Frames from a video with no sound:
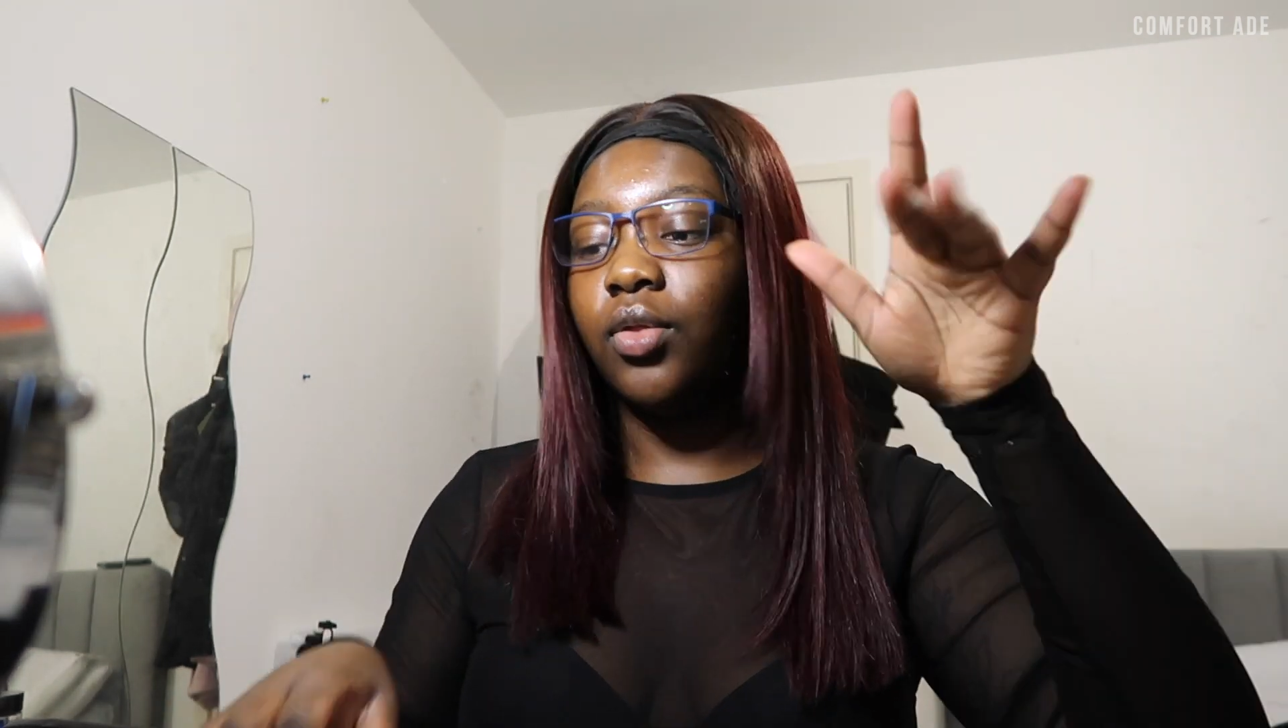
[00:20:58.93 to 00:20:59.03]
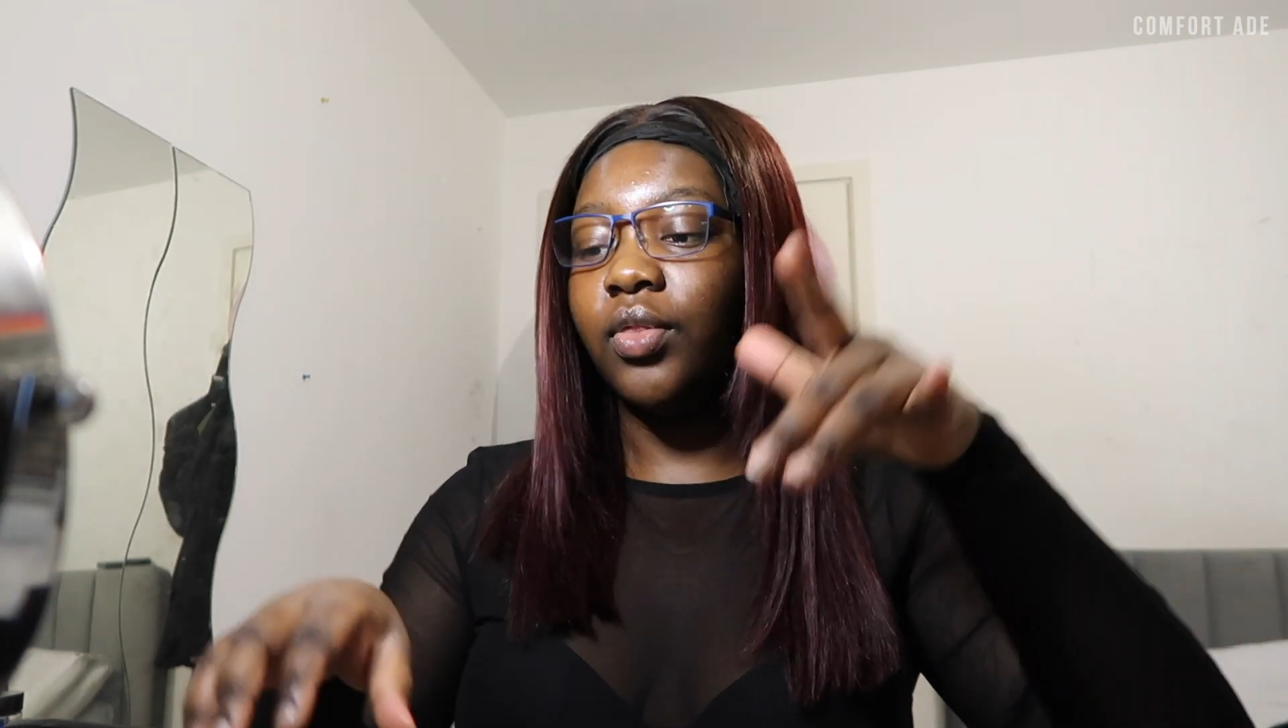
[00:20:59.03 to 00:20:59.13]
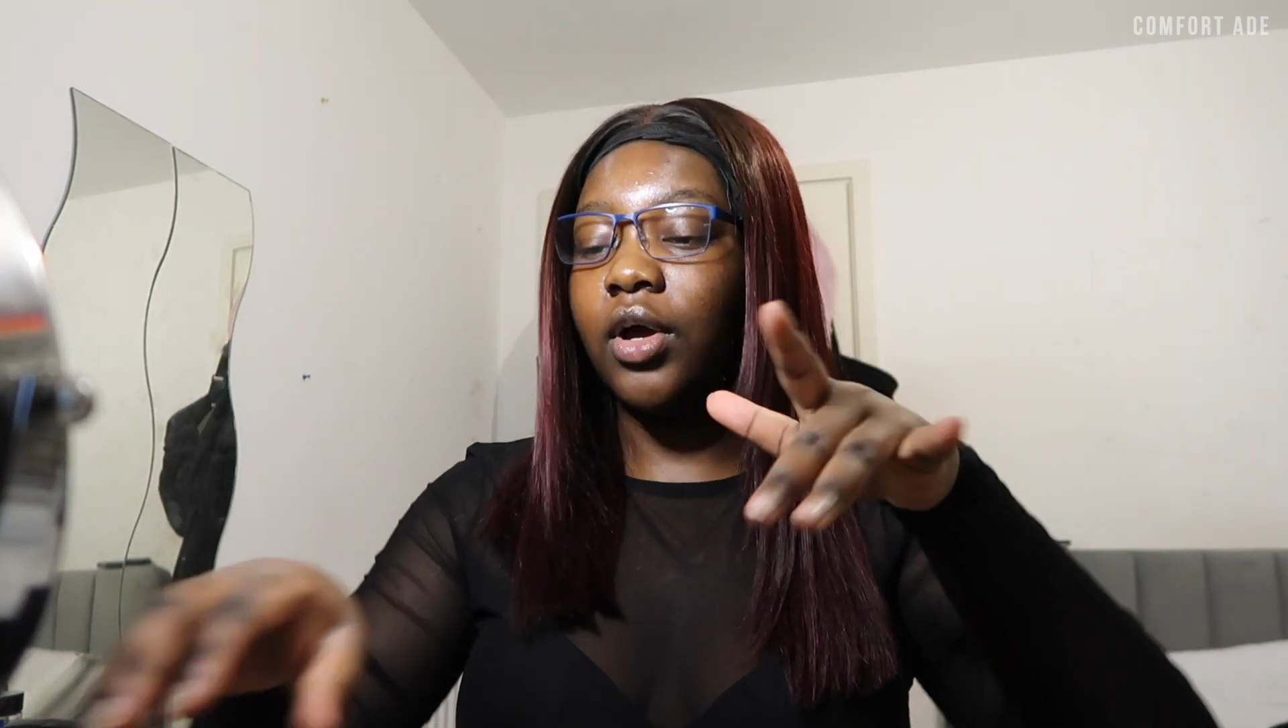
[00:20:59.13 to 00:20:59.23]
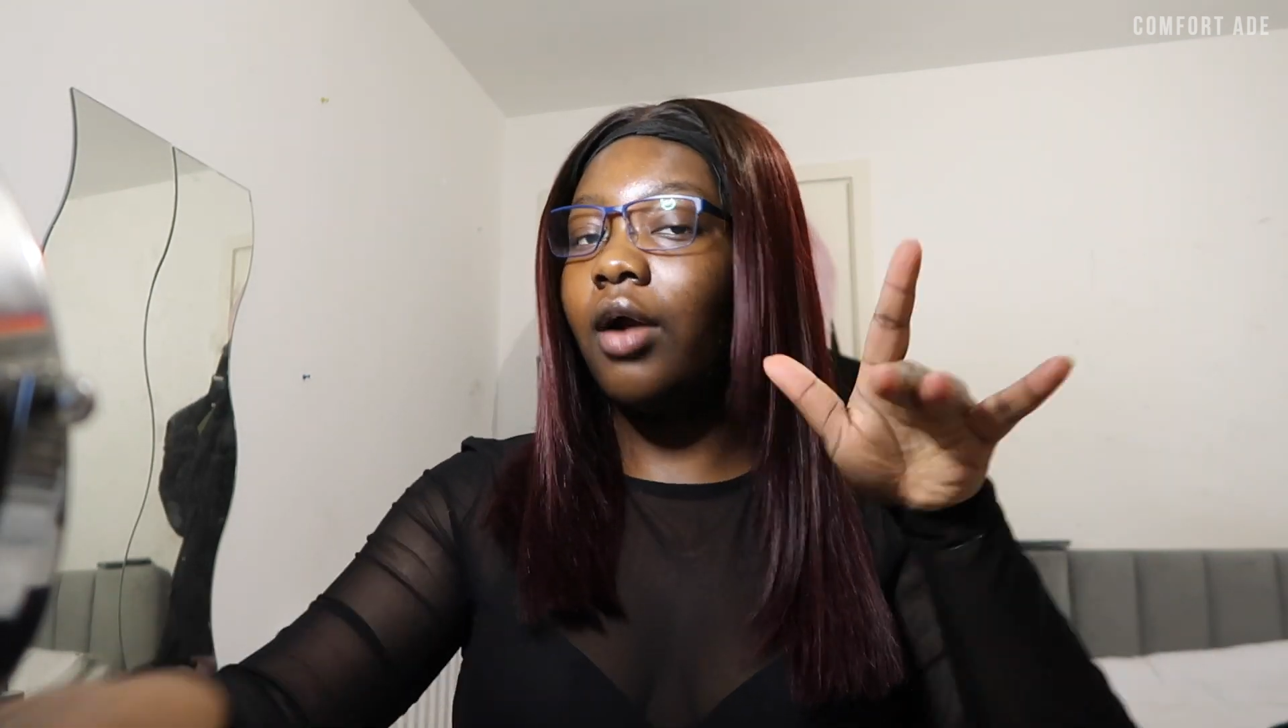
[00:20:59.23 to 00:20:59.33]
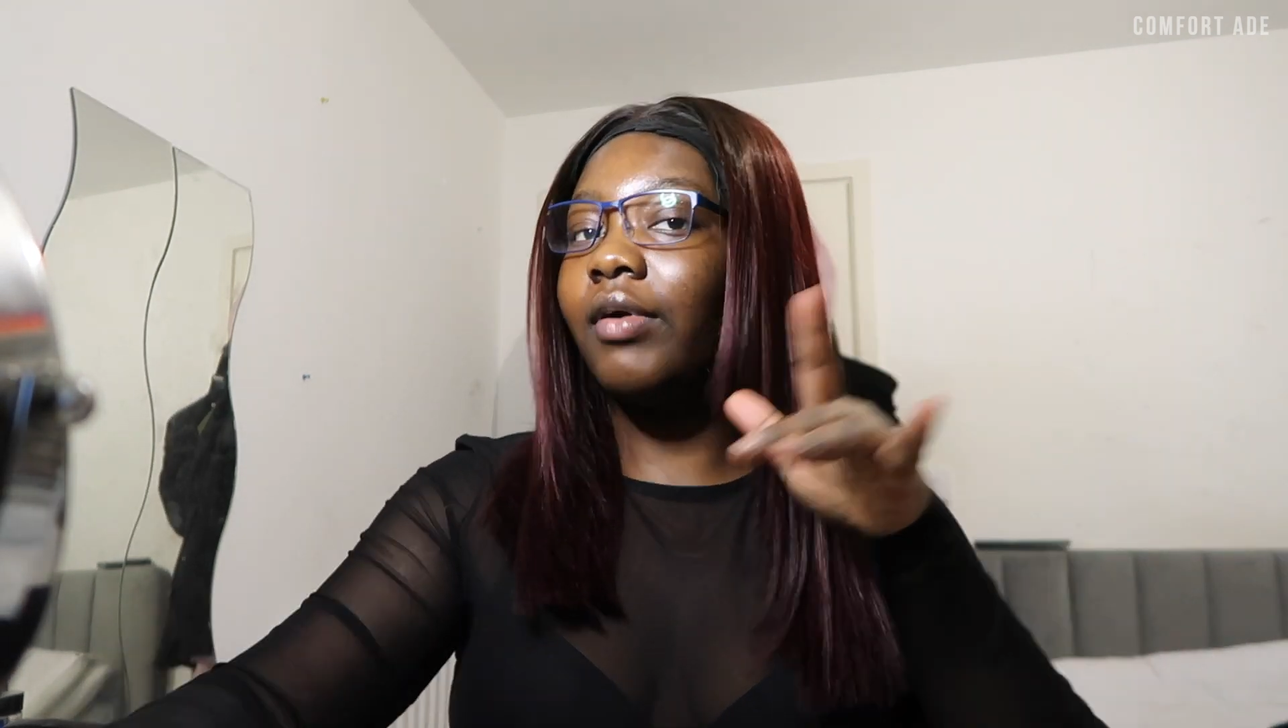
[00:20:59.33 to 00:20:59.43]

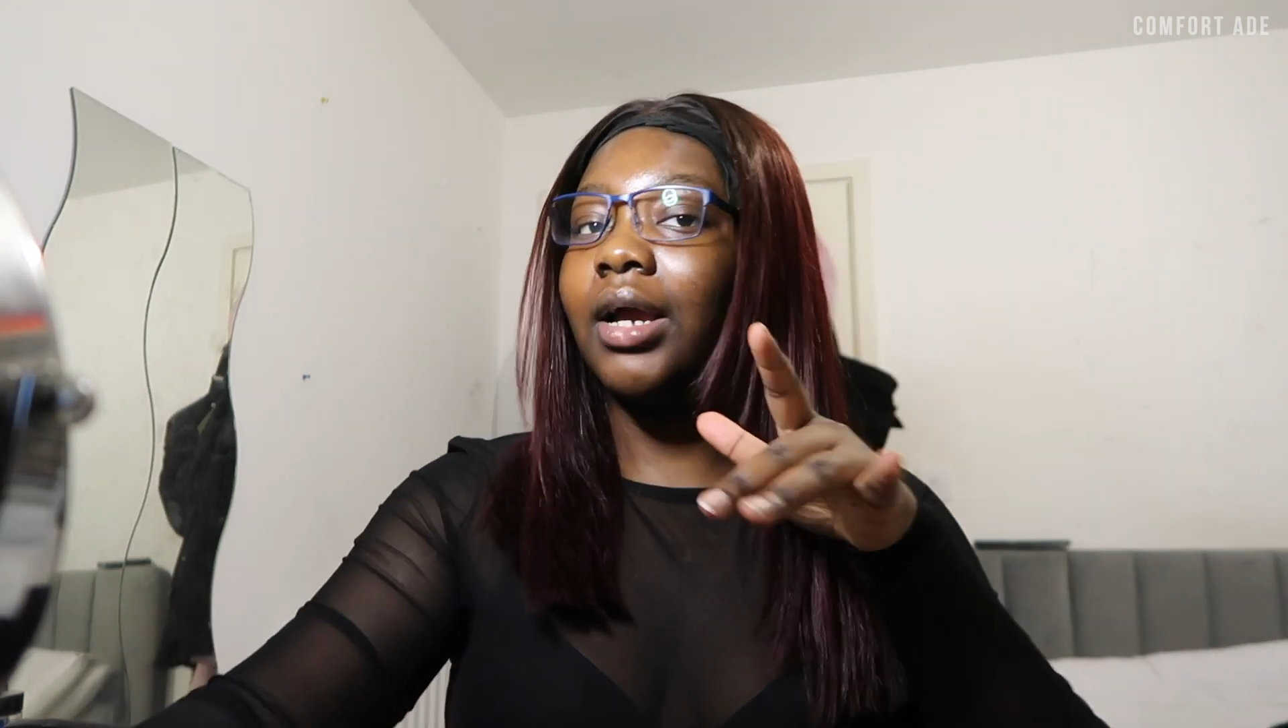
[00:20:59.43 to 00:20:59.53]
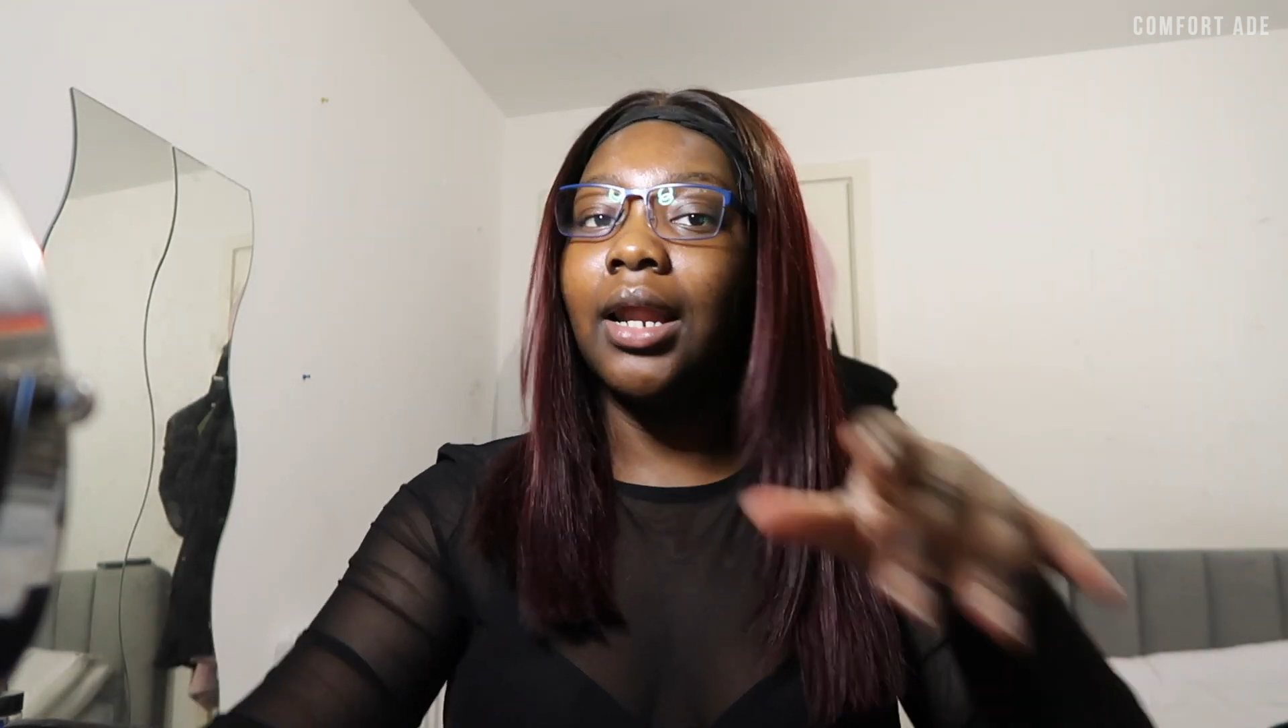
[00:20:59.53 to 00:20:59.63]
the current